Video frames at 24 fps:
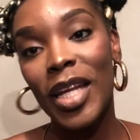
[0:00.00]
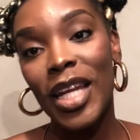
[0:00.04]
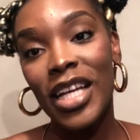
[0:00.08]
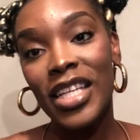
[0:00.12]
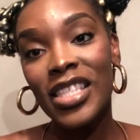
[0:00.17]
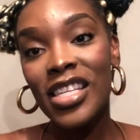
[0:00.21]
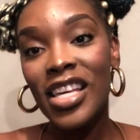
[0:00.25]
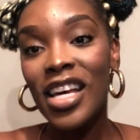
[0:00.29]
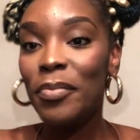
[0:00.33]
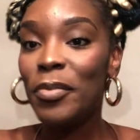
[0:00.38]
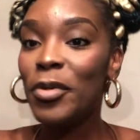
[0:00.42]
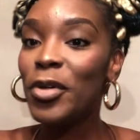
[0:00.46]

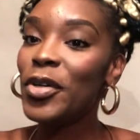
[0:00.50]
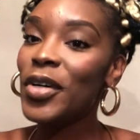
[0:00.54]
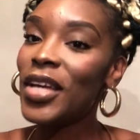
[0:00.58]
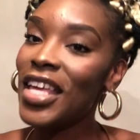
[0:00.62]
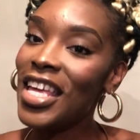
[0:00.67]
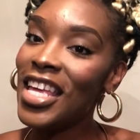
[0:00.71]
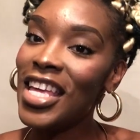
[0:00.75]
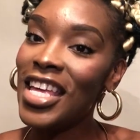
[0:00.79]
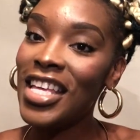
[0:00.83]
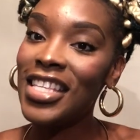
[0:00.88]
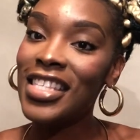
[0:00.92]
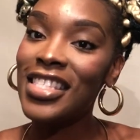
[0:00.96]
next couple
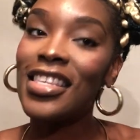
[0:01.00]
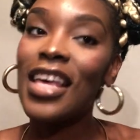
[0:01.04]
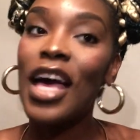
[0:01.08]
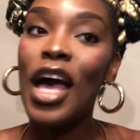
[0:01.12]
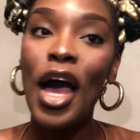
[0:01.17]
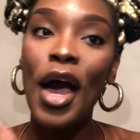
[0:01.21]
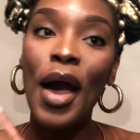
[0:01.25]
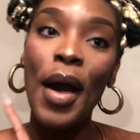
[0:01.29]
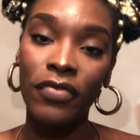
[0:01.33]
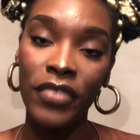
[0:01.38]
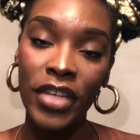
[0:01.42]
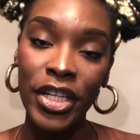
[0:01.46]
is
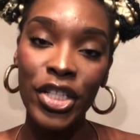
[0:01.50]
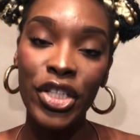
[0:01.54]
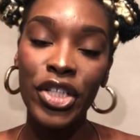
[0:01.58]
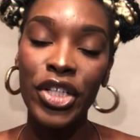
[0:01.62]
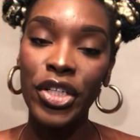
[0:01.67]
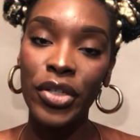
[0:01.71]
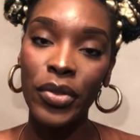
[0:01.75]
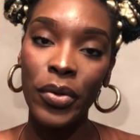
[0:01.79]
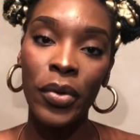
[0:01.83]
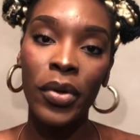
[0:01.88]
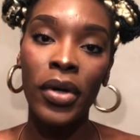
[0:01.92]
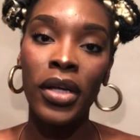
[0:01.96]

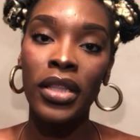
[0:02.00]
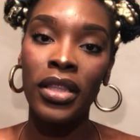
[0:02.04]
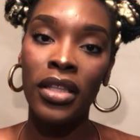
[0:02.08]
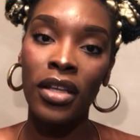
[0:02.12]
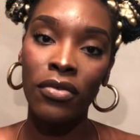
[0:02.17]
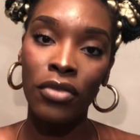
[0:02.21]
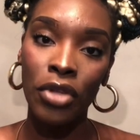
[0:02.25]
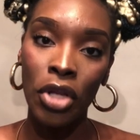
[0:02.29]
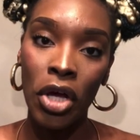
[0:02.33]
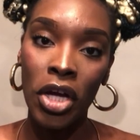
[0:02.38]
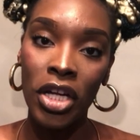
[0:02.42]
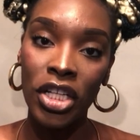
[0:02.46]
featured on the
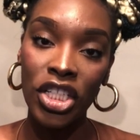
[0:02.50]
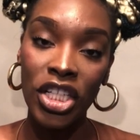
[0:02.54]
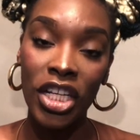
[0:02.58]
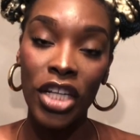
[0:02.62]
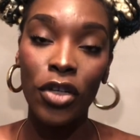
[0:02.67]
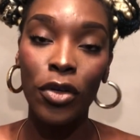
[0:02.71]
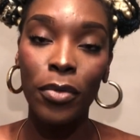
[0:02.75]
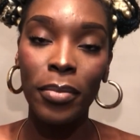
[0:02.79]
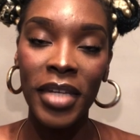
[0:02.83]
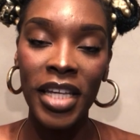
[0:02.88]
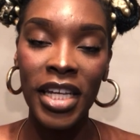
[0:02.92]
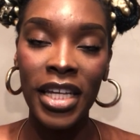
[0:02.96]
vlog
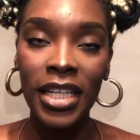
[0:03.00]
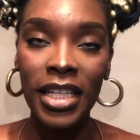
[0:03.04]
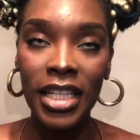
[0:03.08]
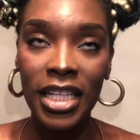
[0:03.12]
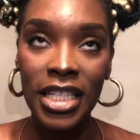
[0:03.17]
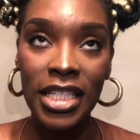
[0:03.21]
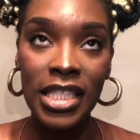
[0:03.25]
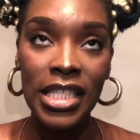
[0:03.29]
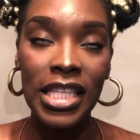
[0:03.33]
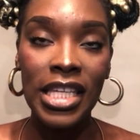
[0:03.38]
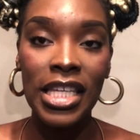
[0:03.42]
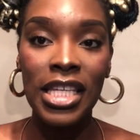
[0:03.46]
channel Being
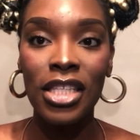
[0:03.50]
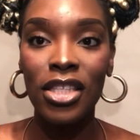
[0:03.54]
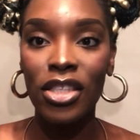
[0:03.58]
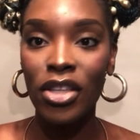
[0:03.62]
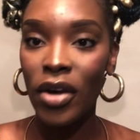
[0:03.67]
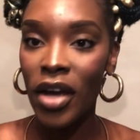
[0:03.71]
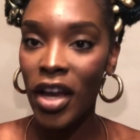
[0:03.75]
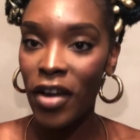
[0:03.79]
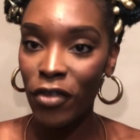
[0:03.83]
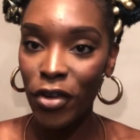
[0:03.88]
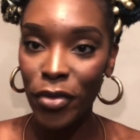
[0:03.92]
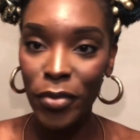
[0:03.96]
Niecy. So
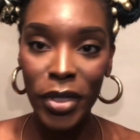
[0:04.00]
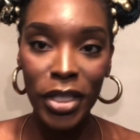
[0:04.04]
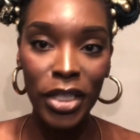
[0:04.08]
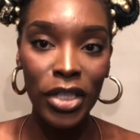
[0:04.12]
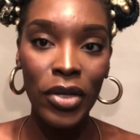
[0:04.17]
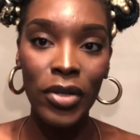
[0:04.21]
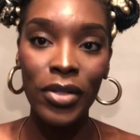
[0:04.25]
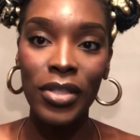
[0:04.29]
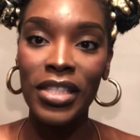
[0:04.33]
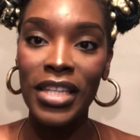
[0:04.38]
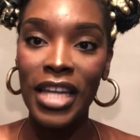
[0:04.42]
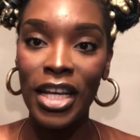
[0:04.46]
everyone knows